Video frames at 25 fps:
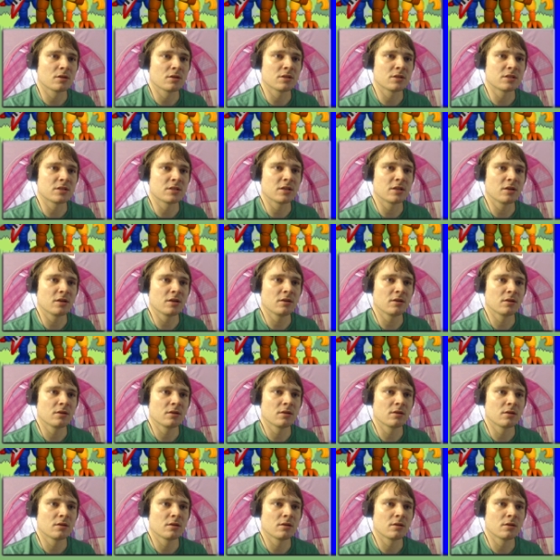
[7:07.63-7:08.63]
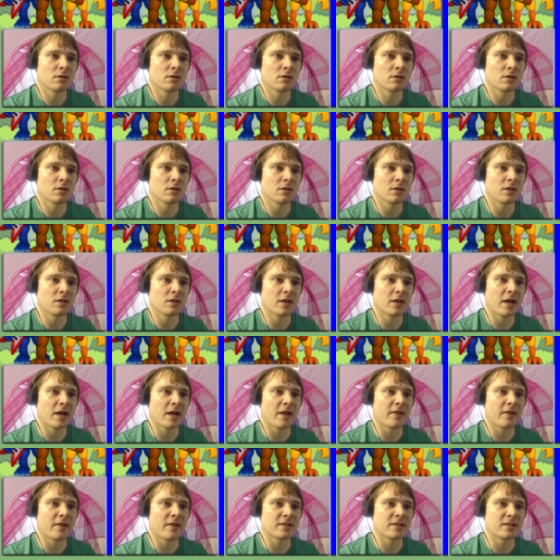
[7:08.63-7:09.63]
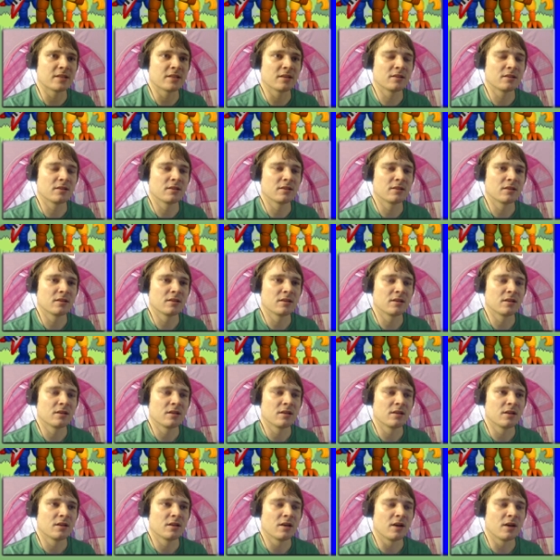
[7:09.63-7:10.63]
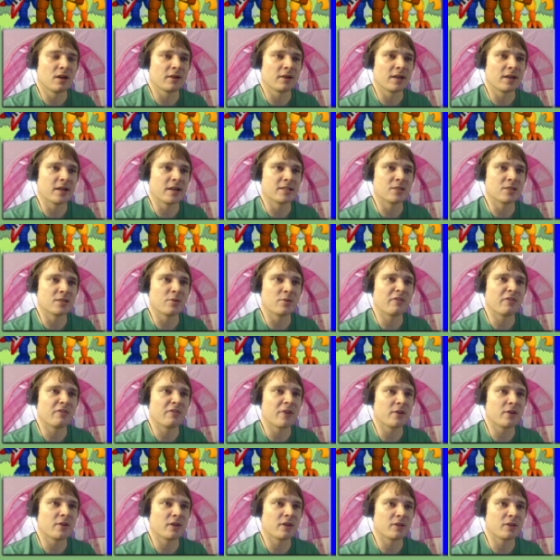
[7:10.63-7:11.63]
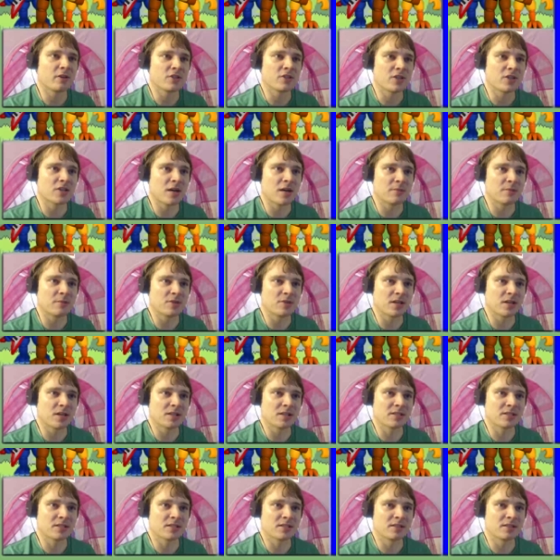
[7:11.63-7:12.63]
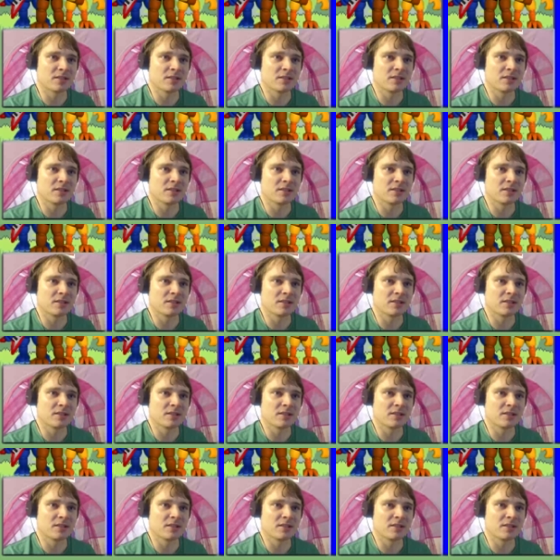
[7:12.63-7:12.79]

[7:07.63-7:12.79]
Is it here? Yeah, that's it. Alright, so we found our glitched object.